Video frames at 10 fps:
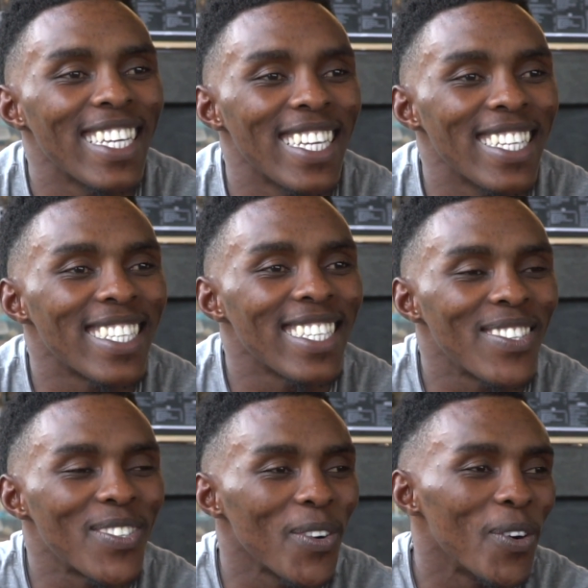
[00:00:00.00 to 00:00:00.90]
Yes.
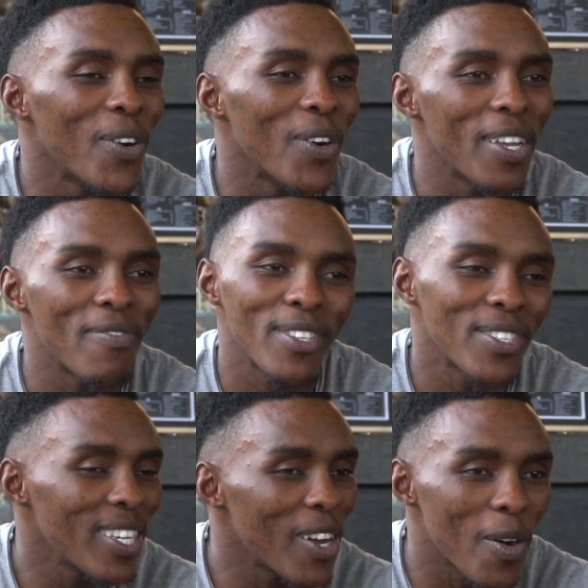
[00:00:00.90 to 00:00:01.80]
So if I
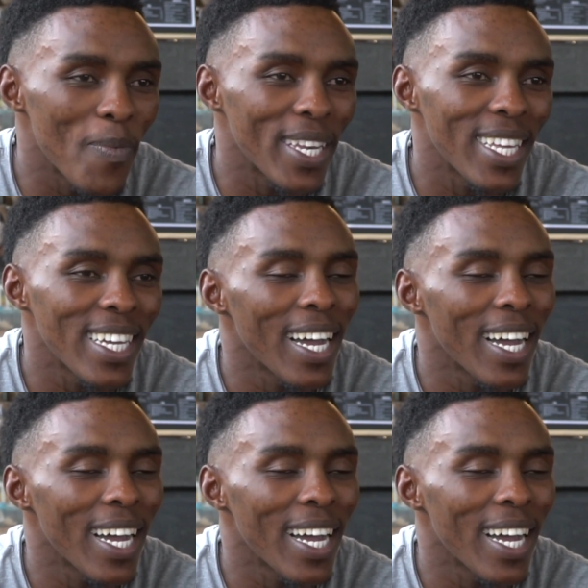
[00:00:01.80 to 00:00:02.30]
see an opening,